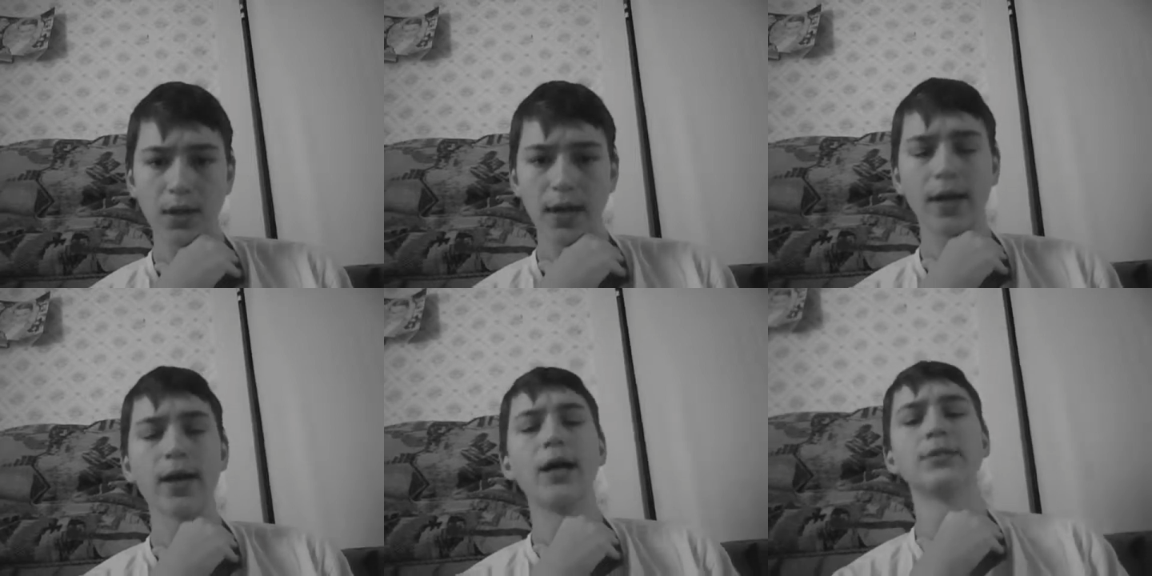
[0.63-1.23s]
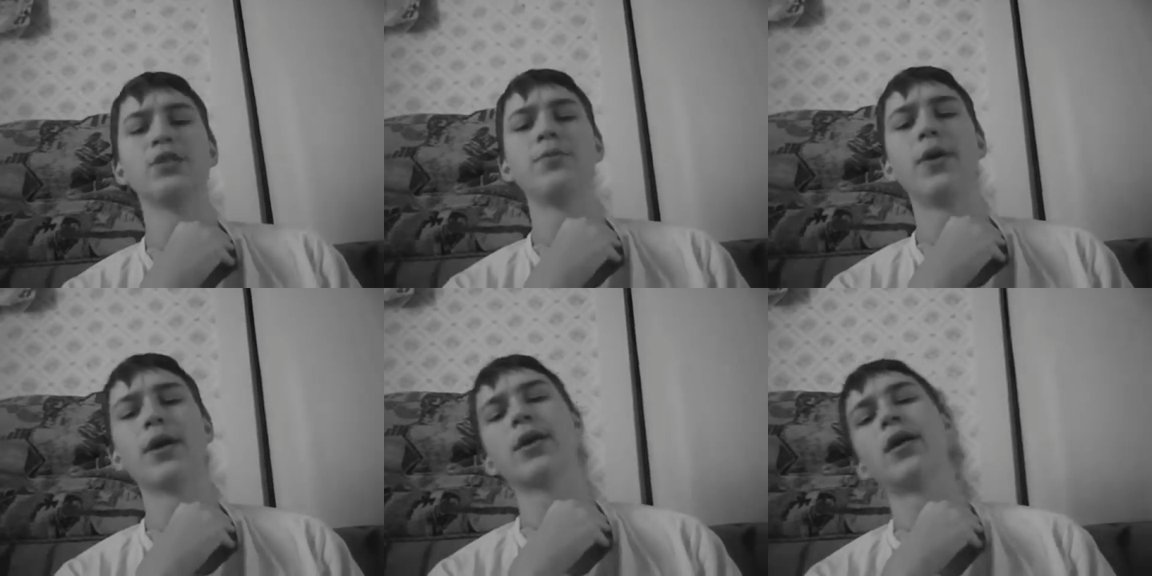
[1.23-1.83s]
Hi guys, it's
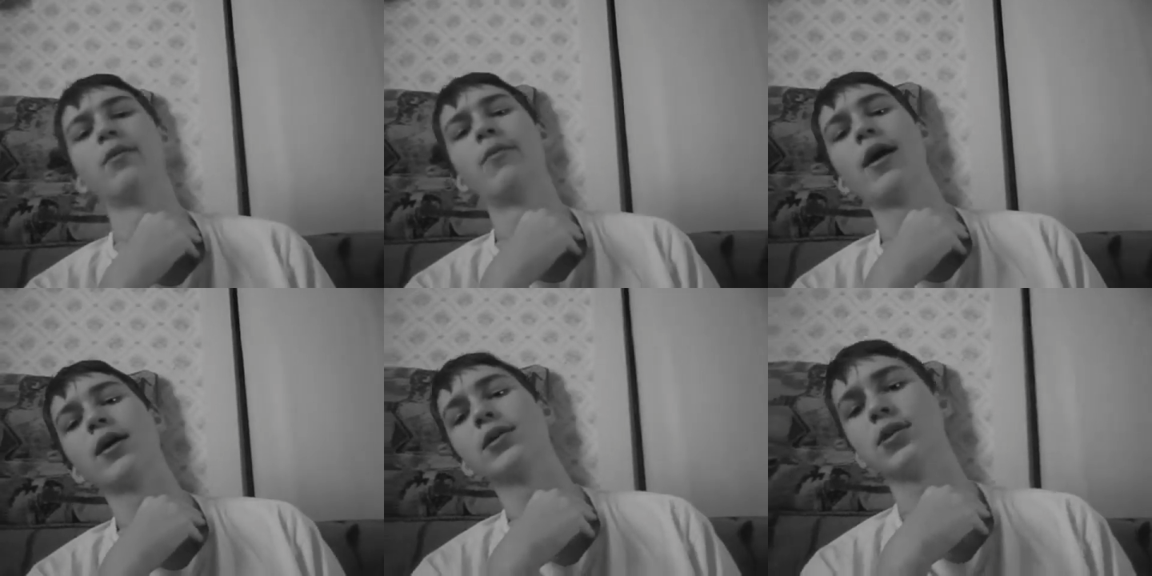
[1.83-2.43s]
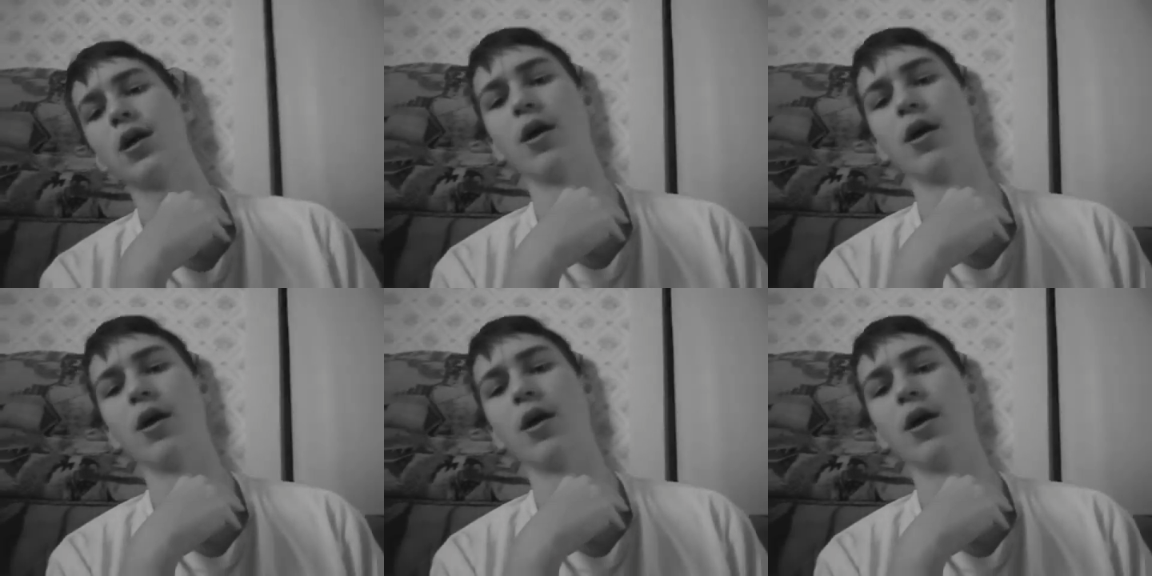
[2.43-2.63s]
me again, Max.